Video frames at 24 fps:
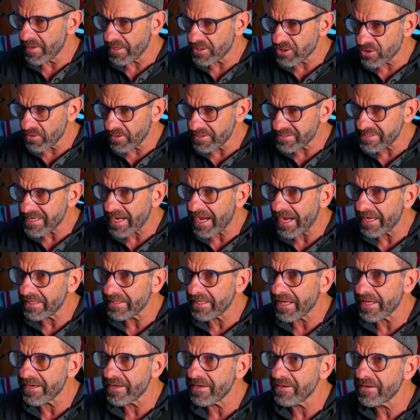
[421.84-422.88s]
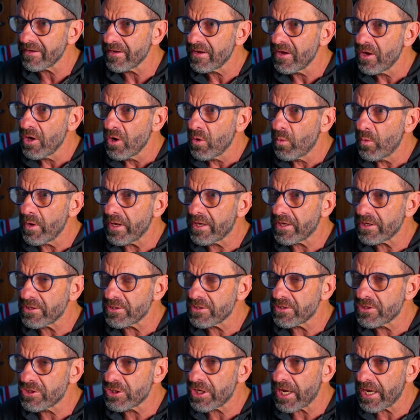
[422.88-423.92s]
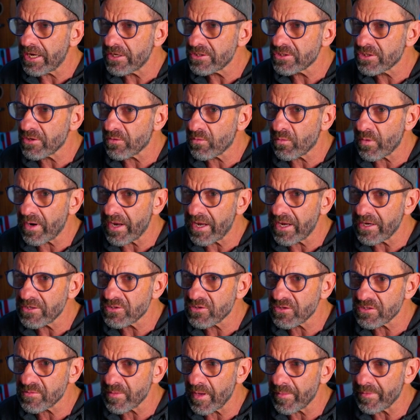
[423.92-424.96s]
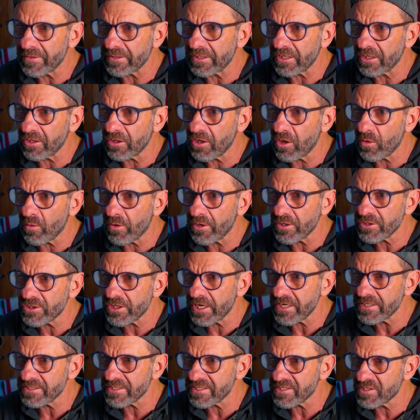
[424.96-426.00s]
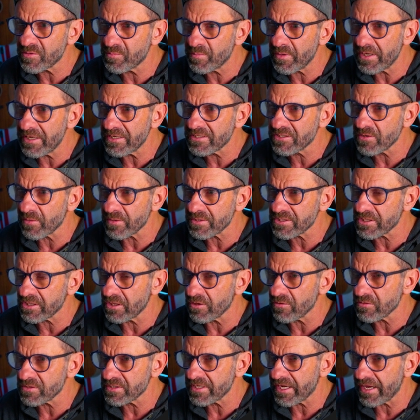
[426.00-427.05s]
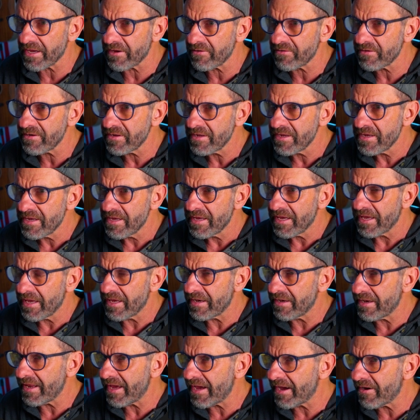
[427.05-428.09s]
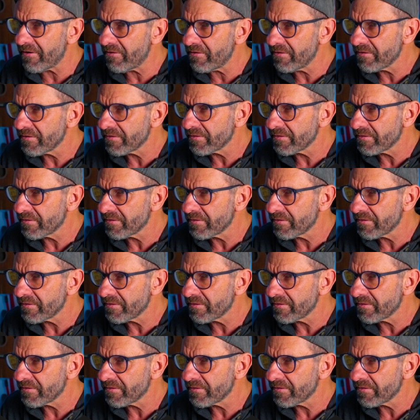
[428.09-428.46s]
make sure it's highlighted, we can change the range so it's maybe a little lower and change the speed so it slows down. And now,